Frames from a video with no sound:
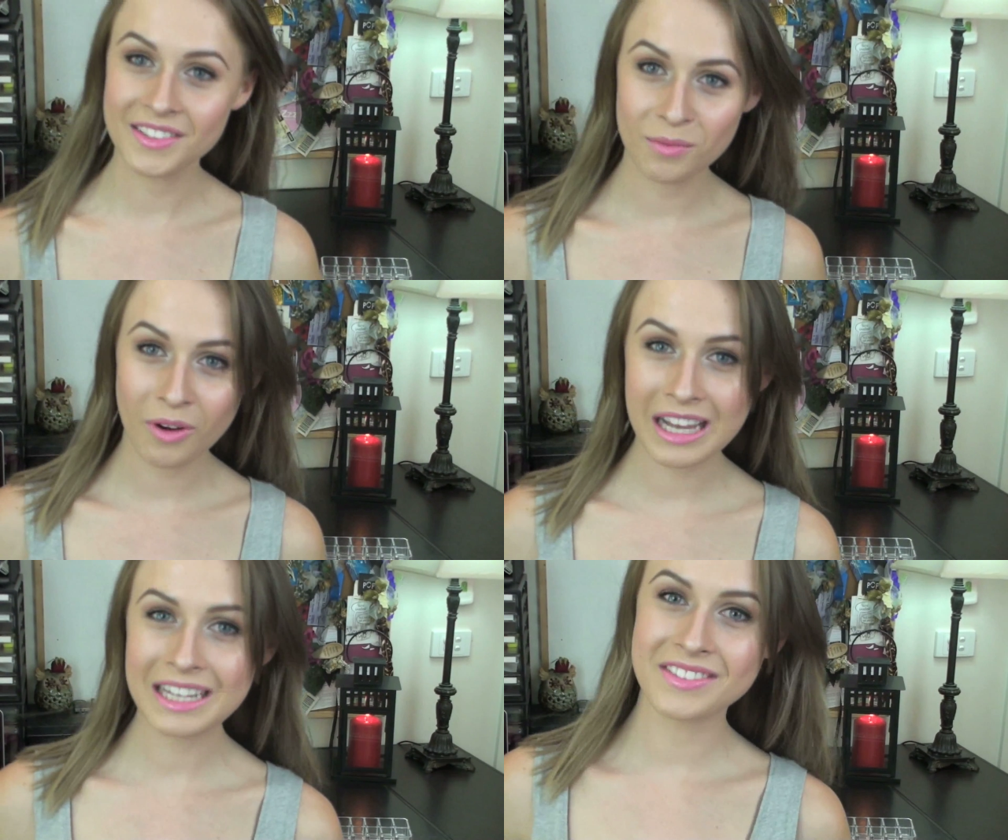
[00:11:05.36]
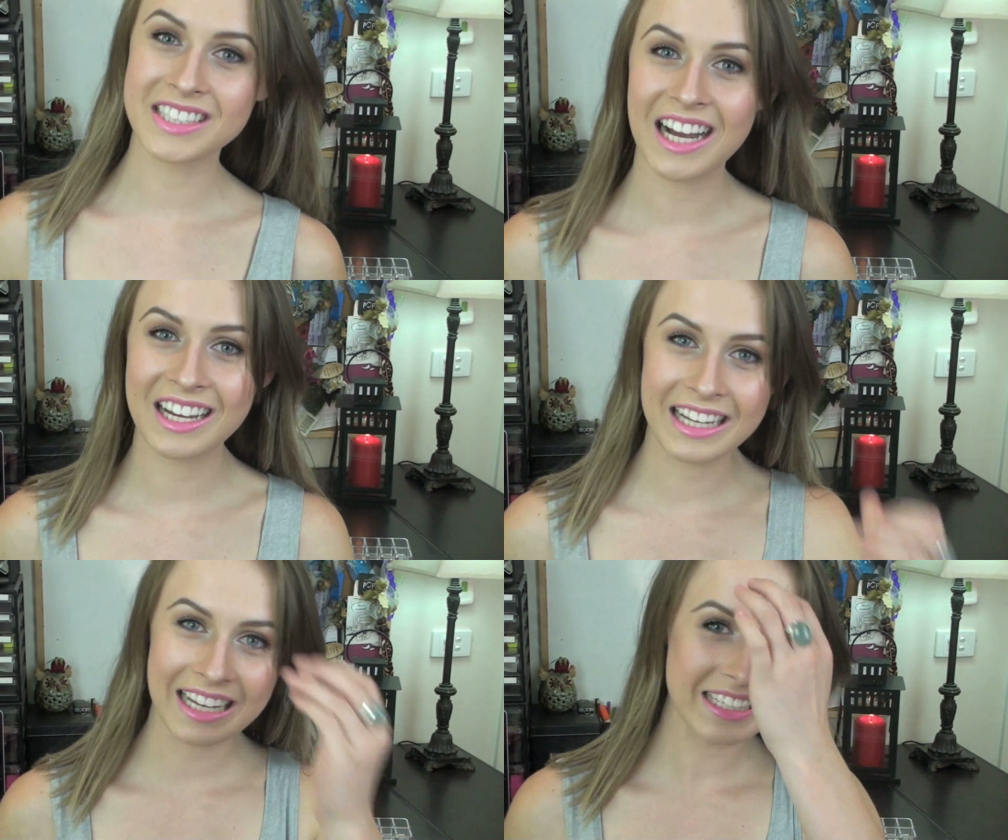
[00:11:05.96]
so what I've
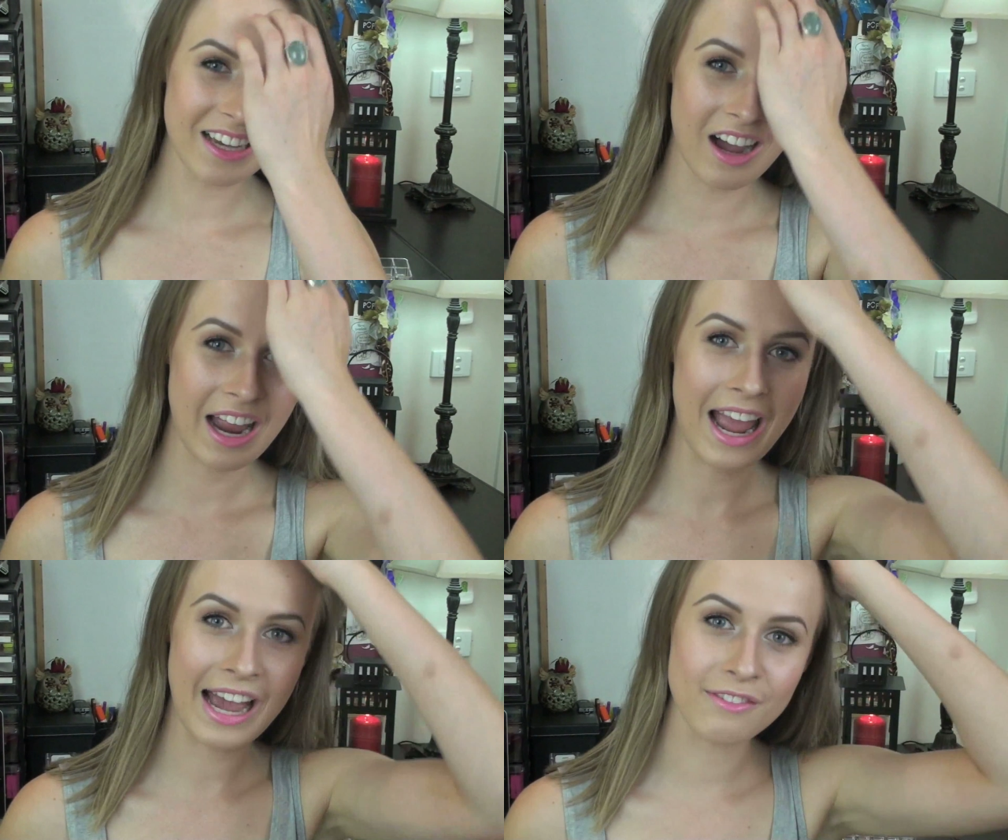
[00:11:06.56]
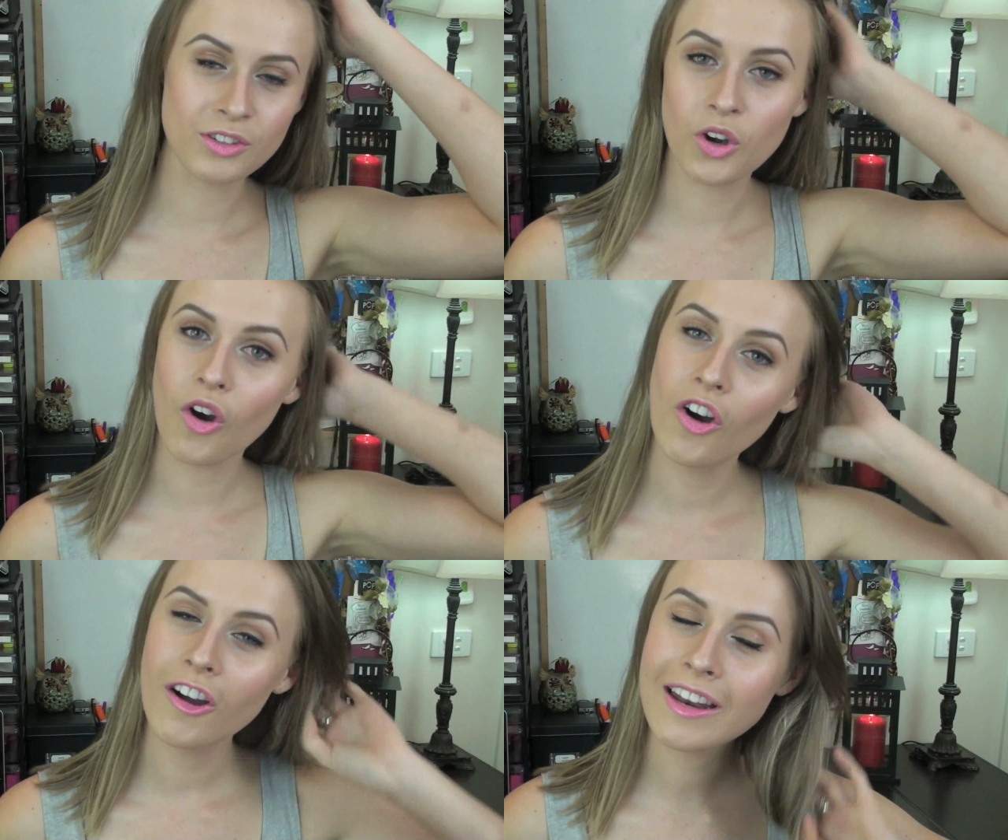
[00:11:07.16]
done is I have
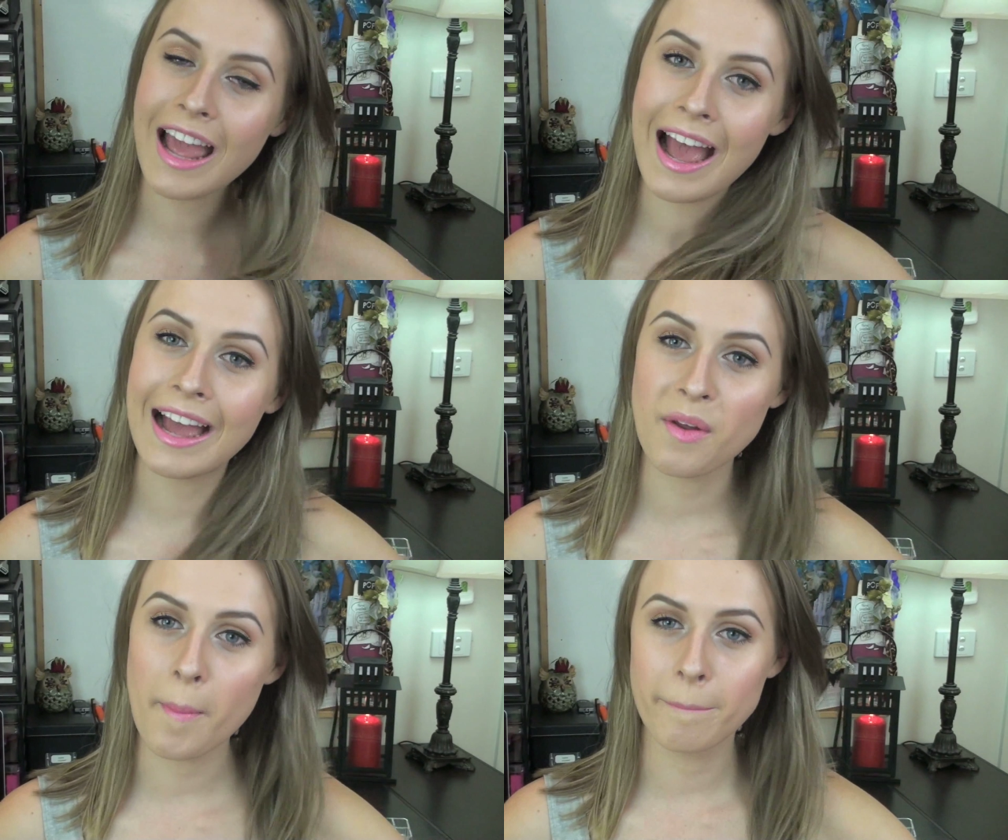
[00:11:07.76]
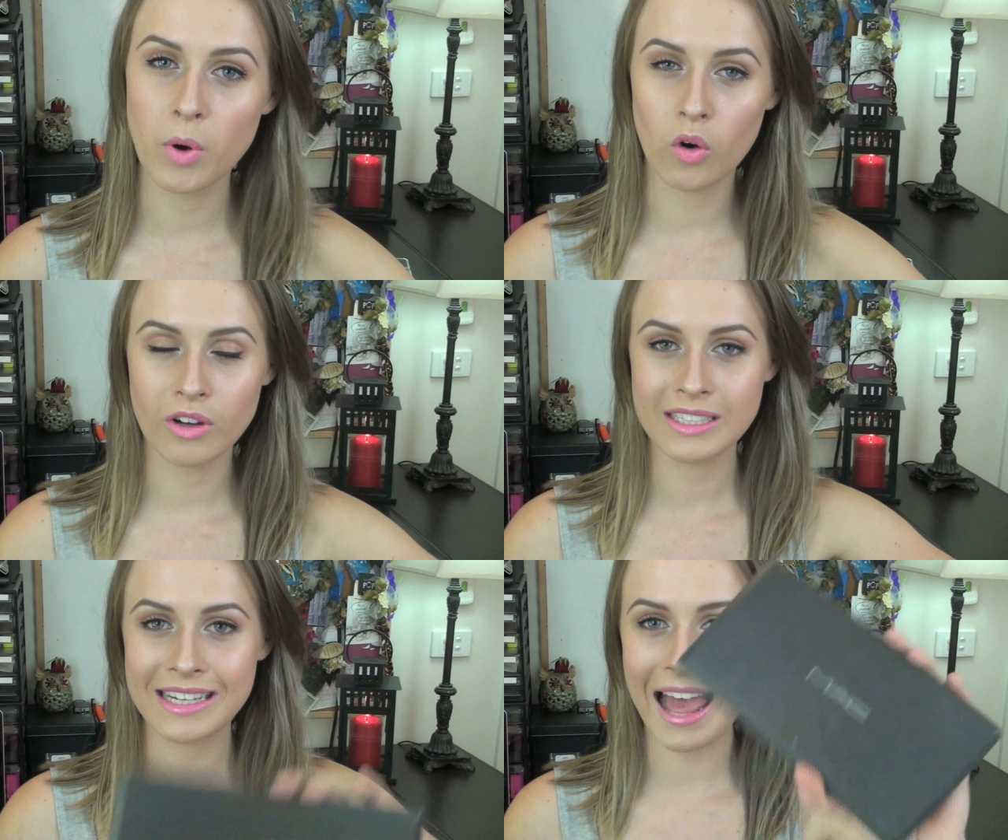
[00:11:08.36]
gone and
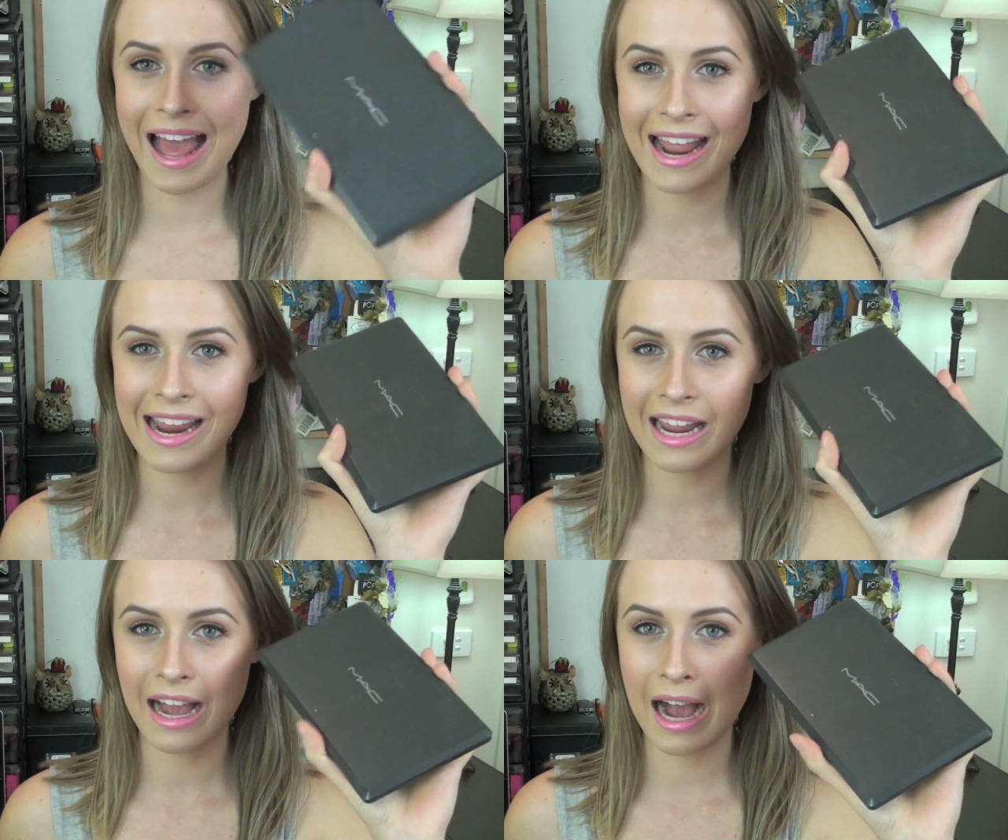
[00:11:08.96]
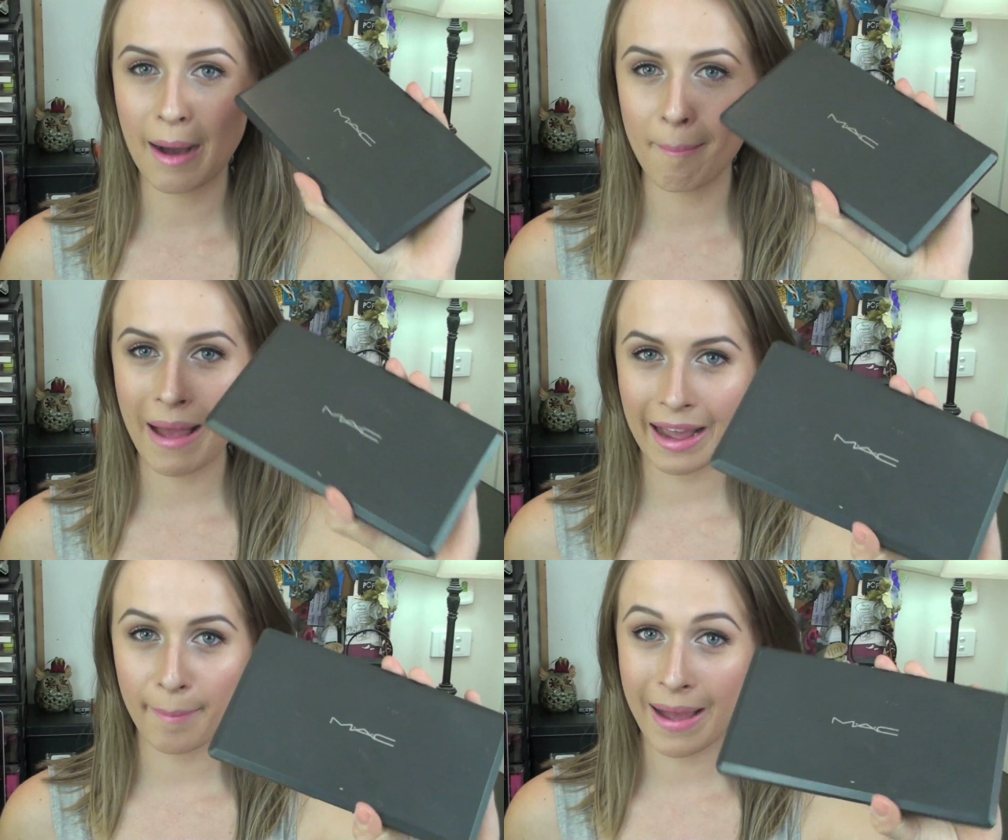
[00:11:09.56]
bought a
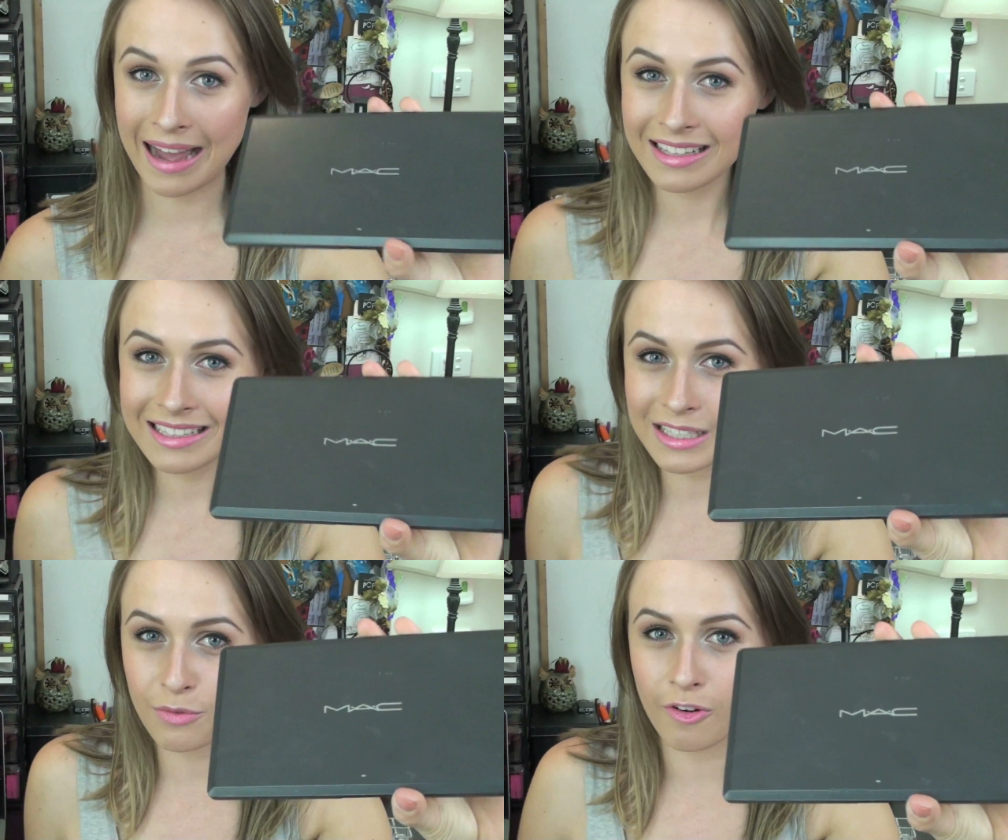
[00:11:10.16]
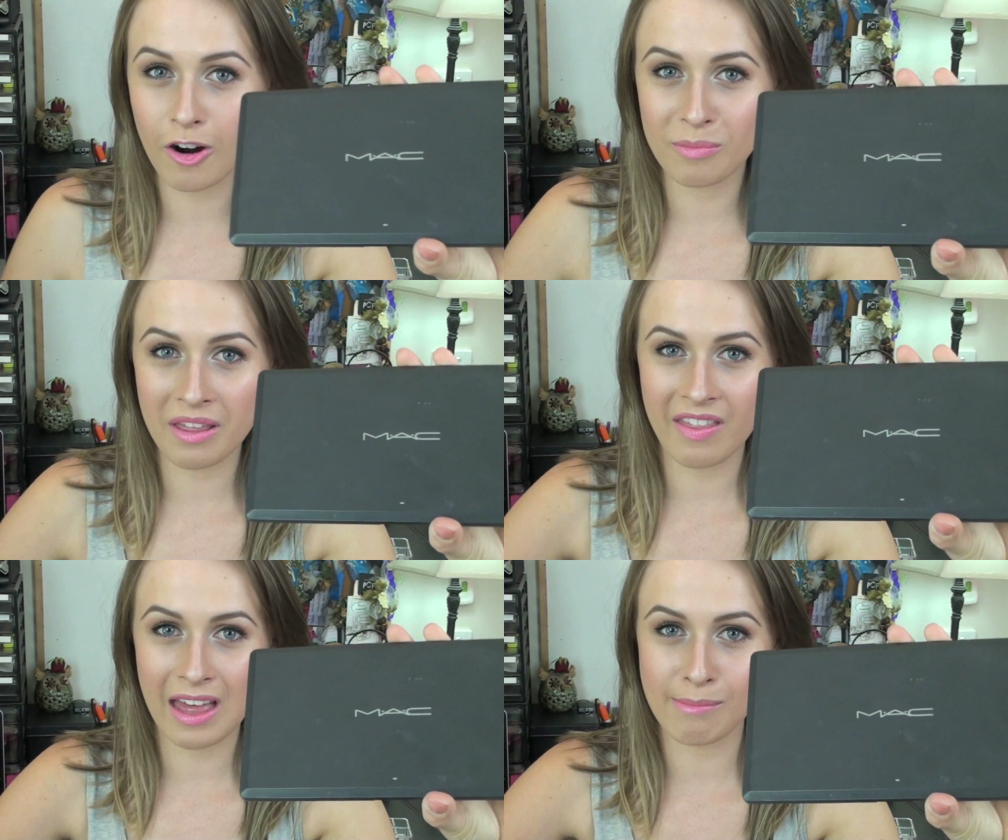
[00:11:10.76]
M.A.C palette
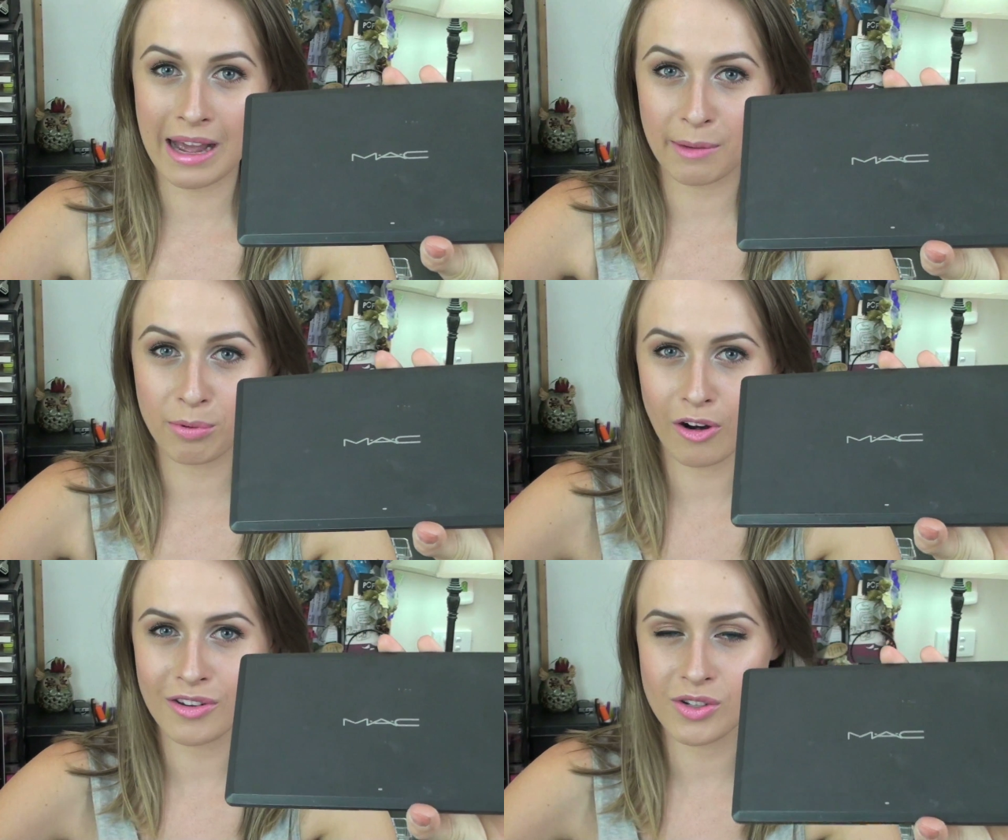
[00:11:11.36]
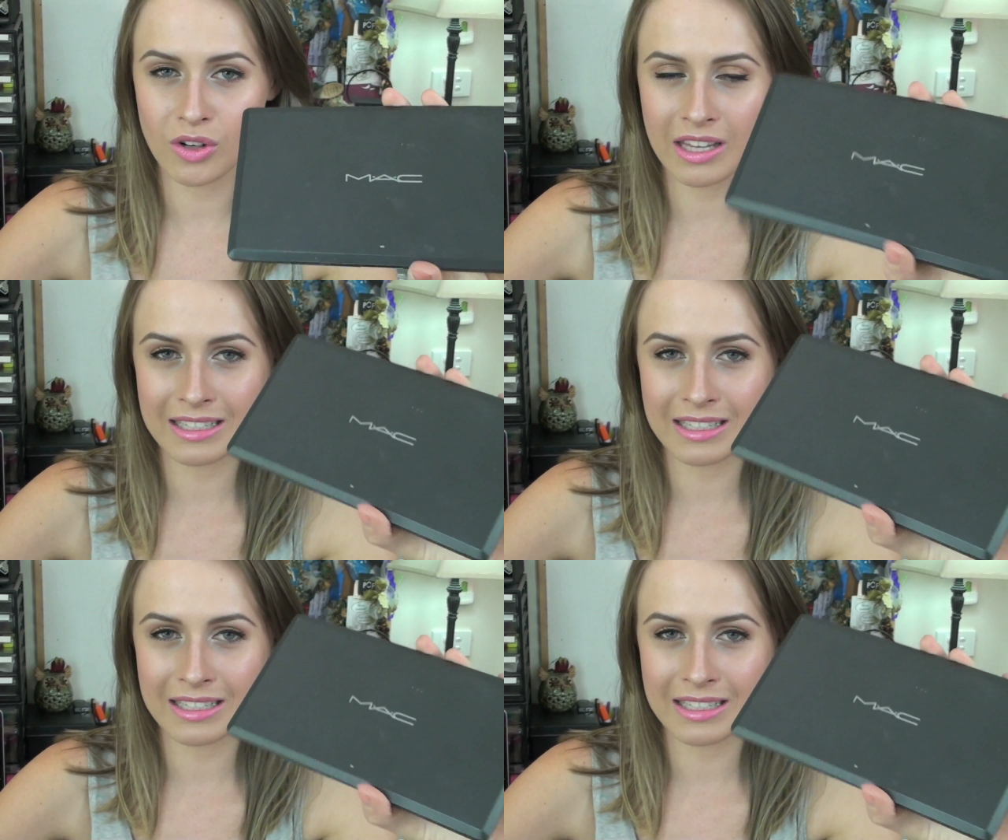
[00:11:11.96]
from their M.A.C Pro store.